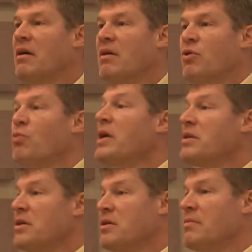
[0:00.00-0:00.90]

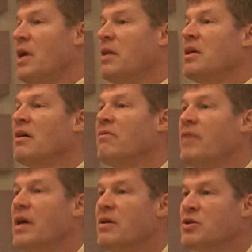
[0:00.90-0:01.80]
racism and the unfair